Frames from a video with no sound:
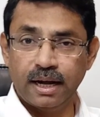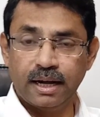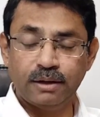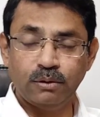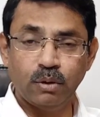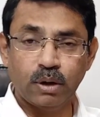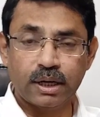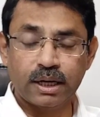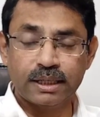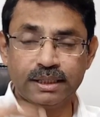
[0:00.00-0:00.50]

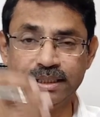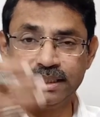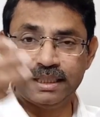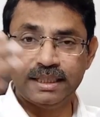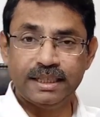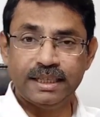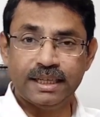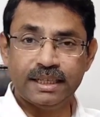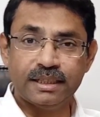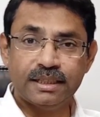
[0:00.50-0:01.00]

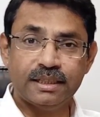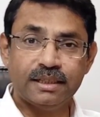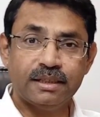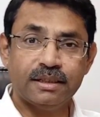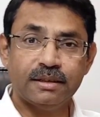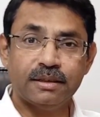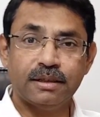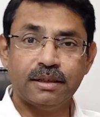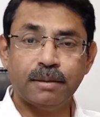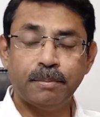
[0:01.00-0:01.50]
advocacy
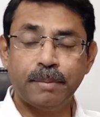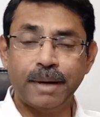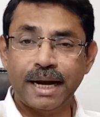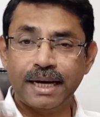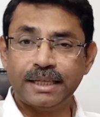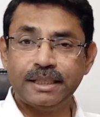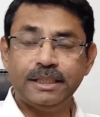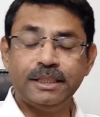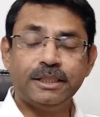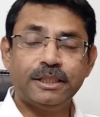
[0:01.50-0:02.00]
and the
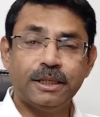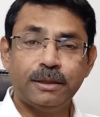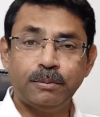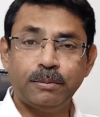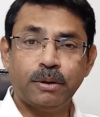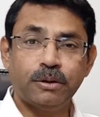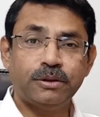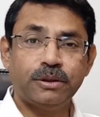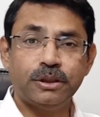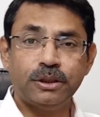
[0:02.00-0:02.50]
practice
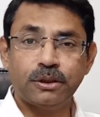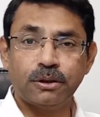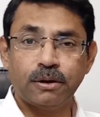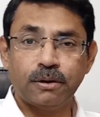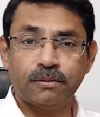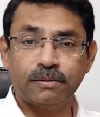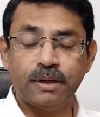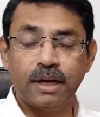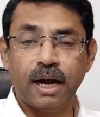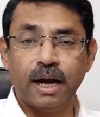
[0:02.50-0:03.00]
and
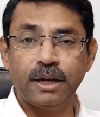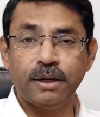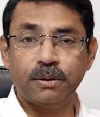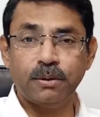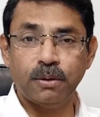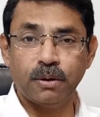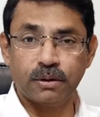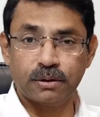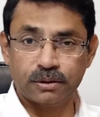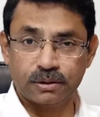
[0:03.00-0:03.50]
procedure of the High
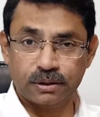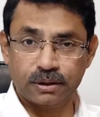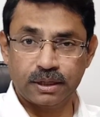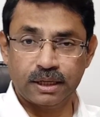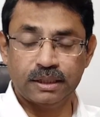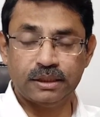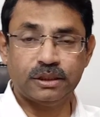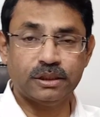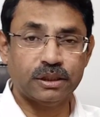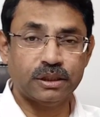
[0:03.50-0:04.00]
Court
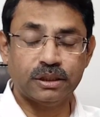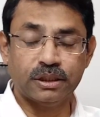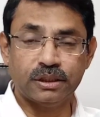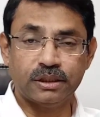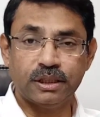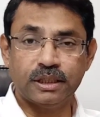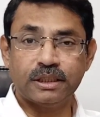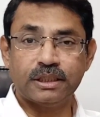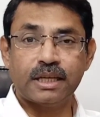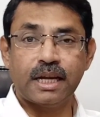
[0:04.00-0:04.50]
and
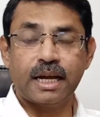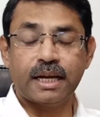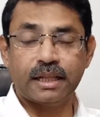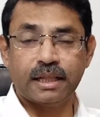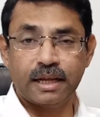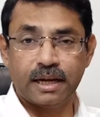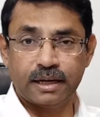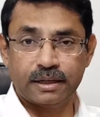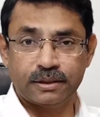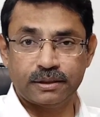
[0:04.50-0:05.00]
certain things
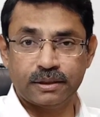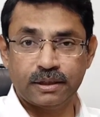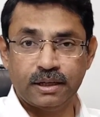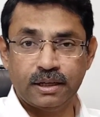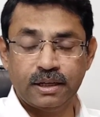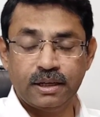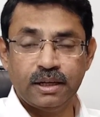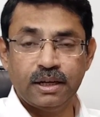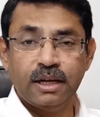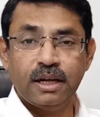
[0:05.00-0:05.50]
like that.
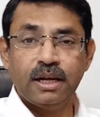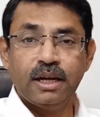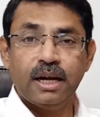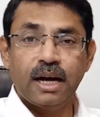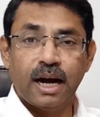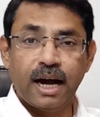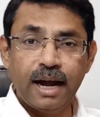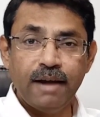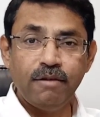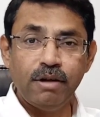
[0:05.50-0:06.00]

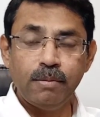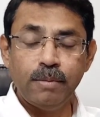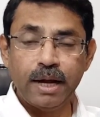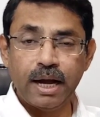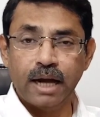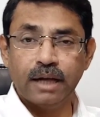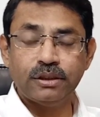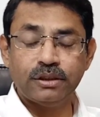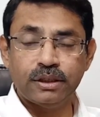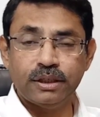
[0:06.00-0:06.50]
I will
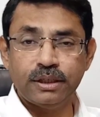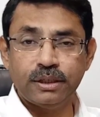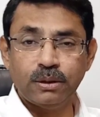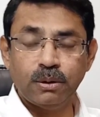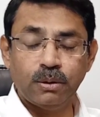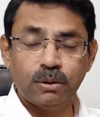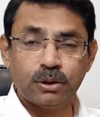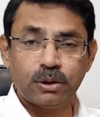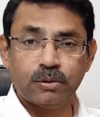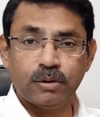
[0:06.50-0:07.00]
be
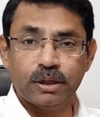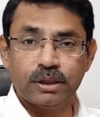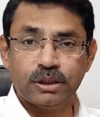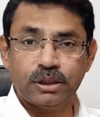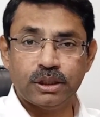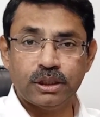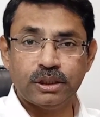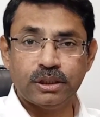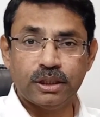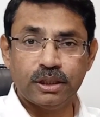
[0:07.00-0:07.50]
answering those
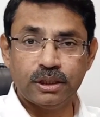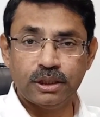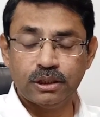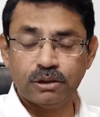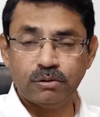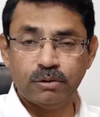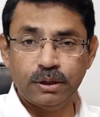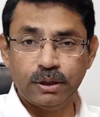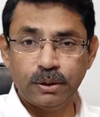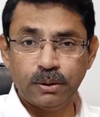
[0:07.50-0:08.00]
questions in
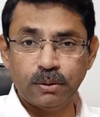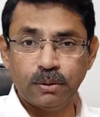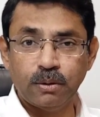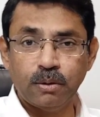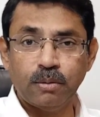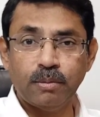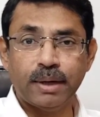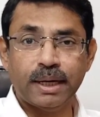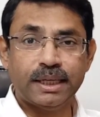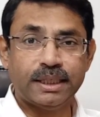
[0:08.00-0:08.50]
this
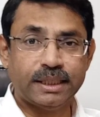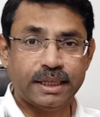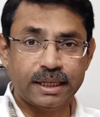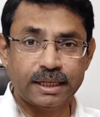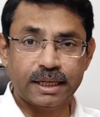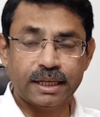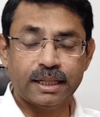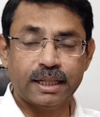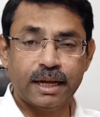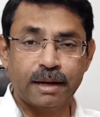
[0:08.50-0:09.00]
video by
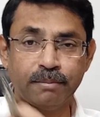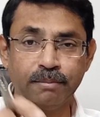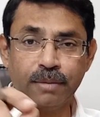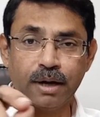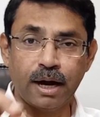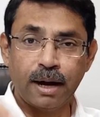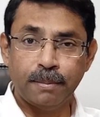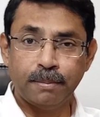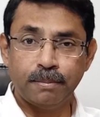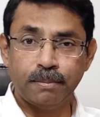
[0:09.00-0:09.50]
taking
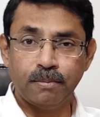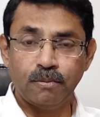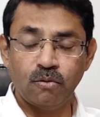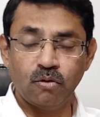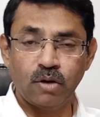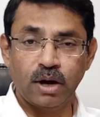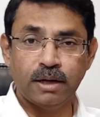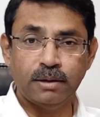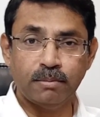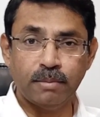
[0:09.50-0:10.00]
them up
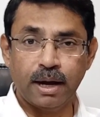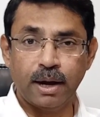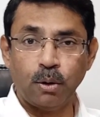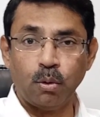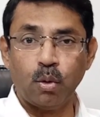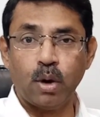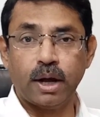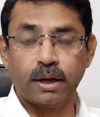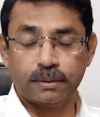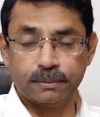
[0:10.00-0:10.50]
one
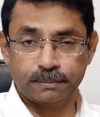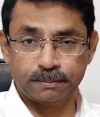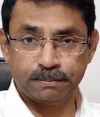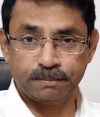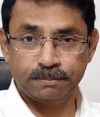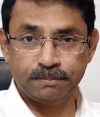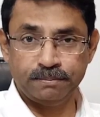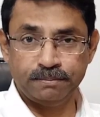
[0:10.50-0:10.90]
by one.